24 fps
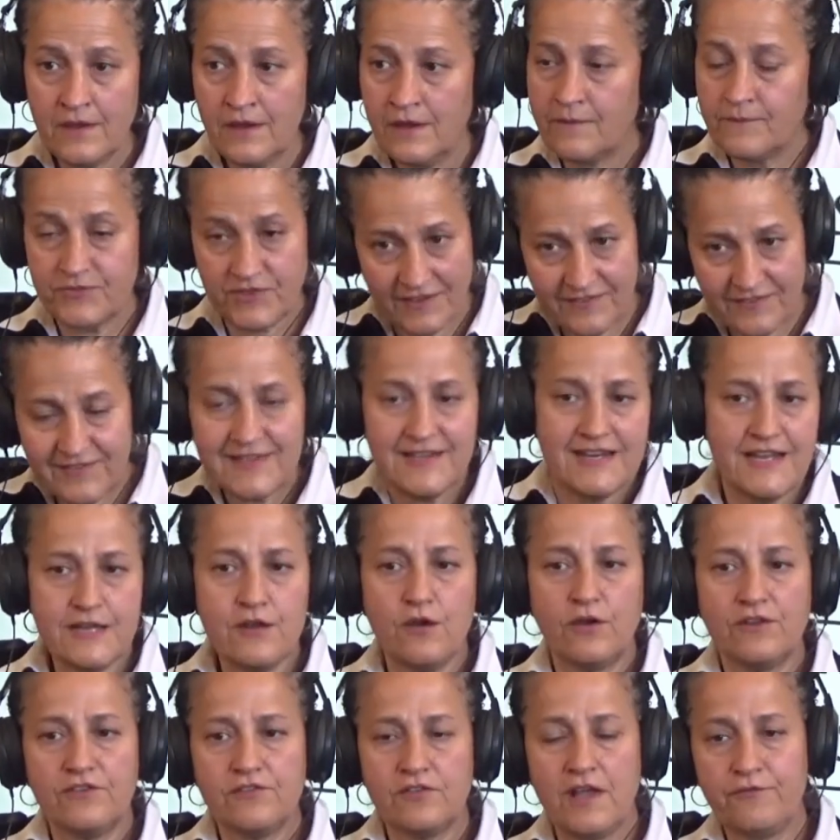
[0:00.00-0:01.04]
doesn't he
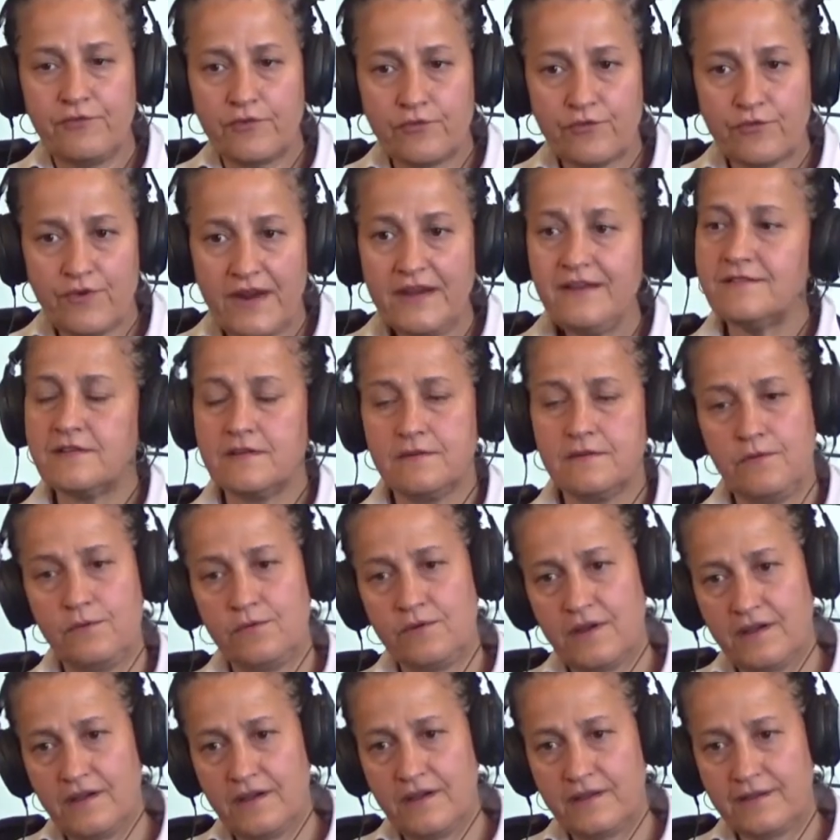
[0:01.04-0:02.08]
also have a right
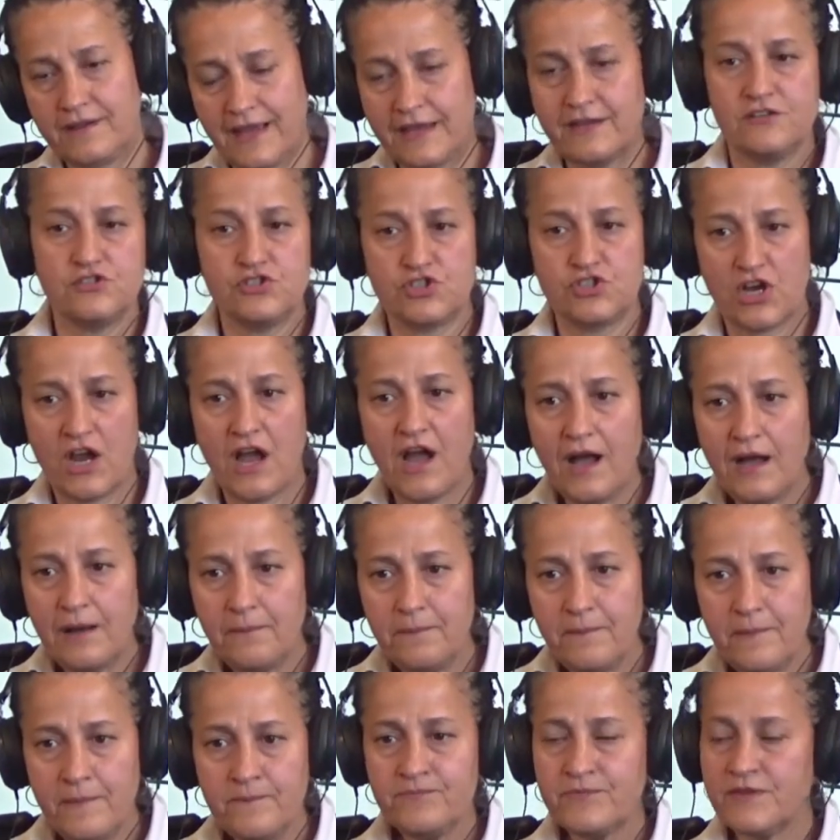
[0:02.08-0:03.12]
to get a job
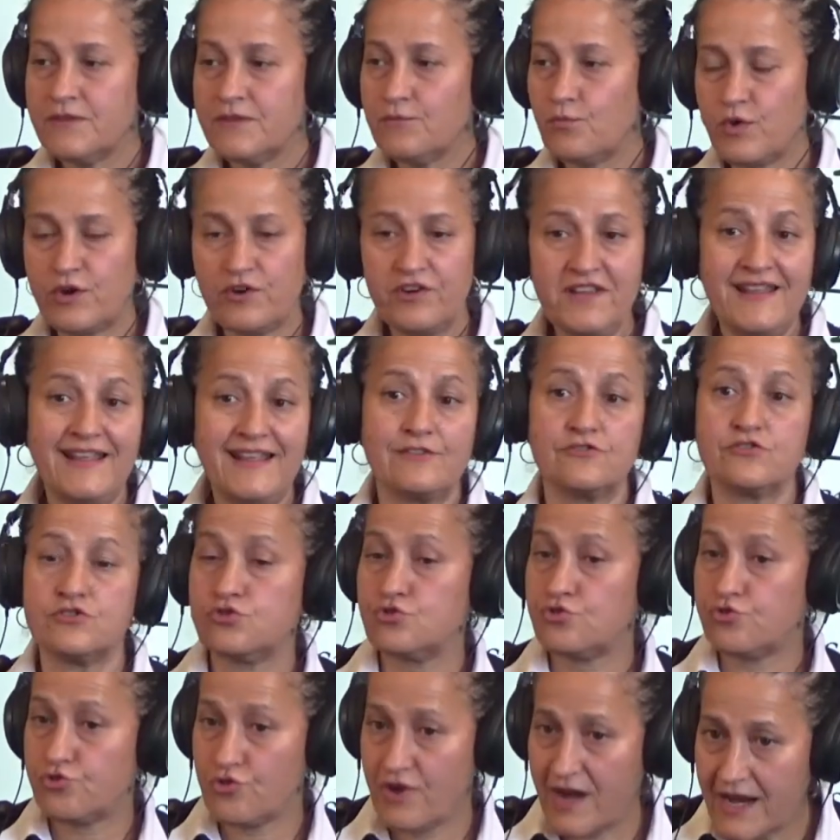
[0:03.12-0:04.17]
where he gets
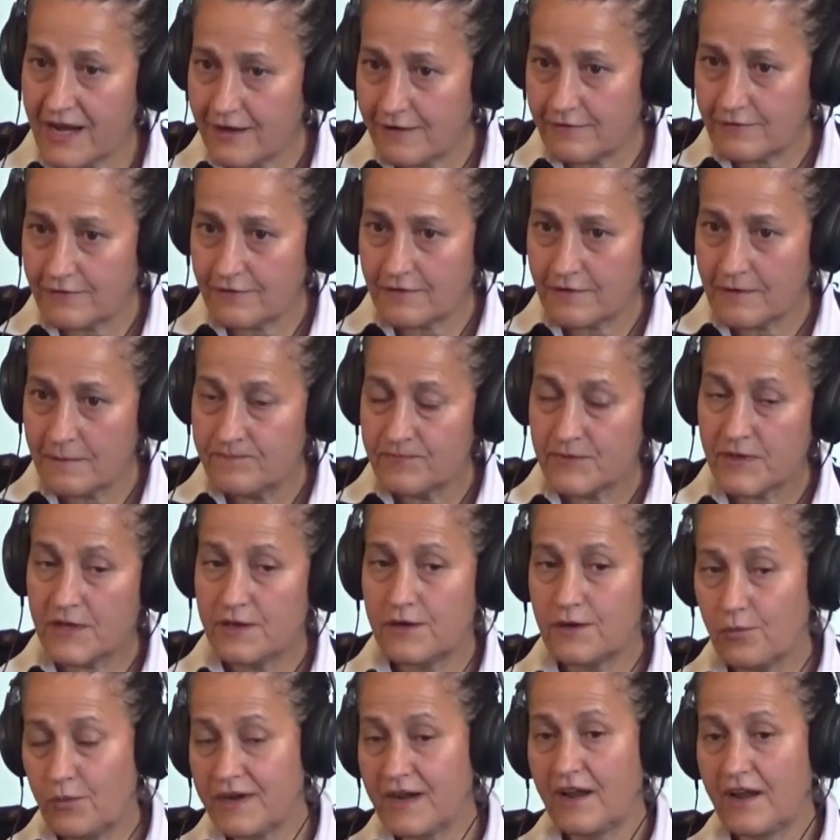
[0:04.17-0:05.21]
trained?
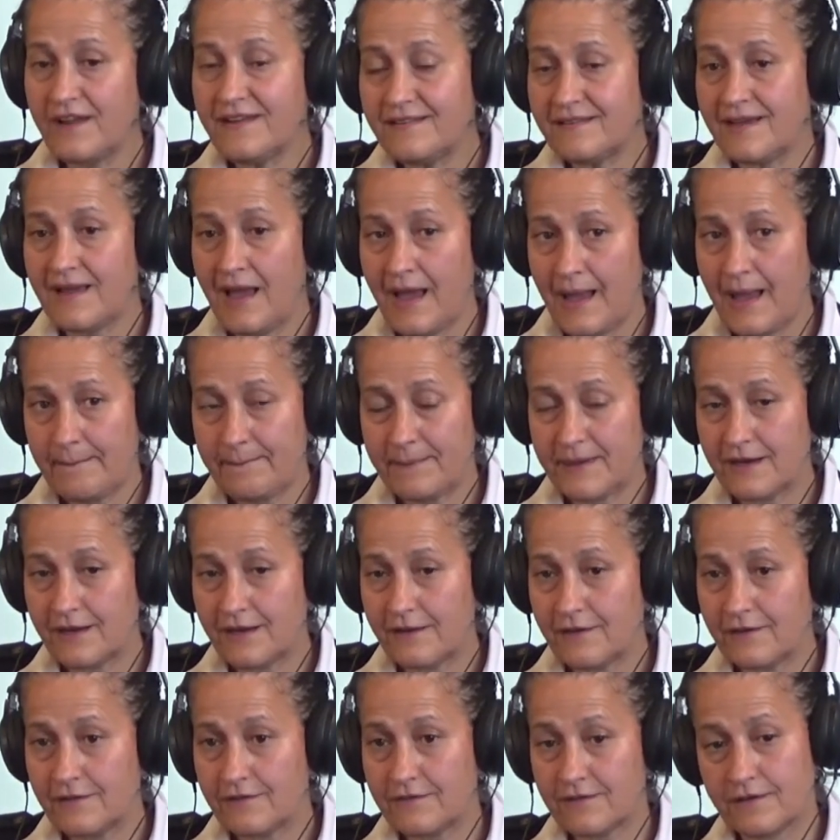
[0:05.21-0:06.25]
What I see happening
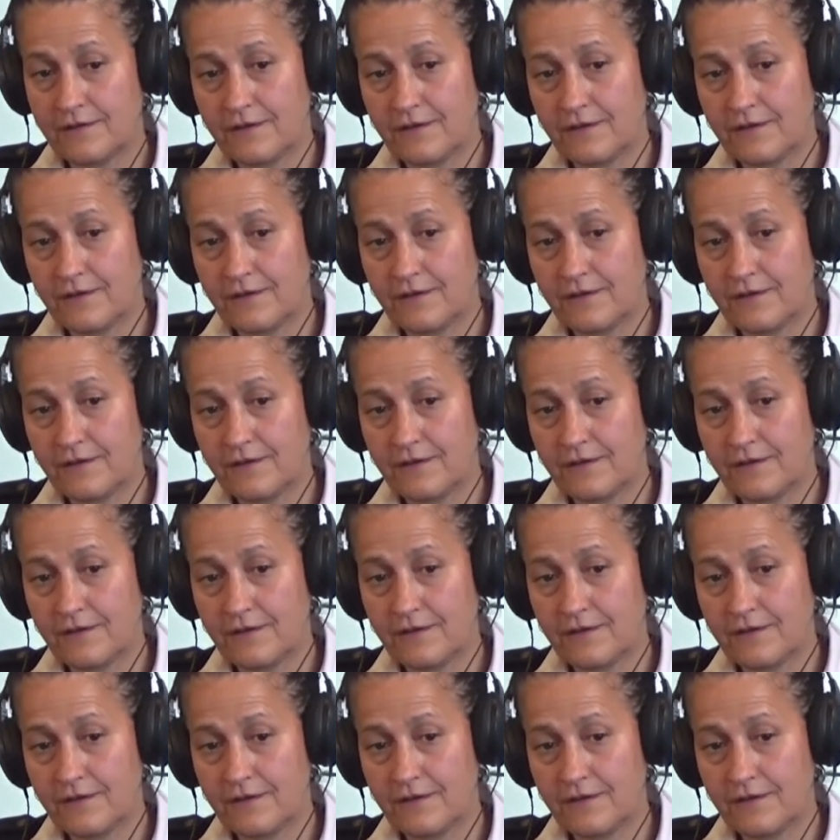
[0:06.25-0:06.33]
is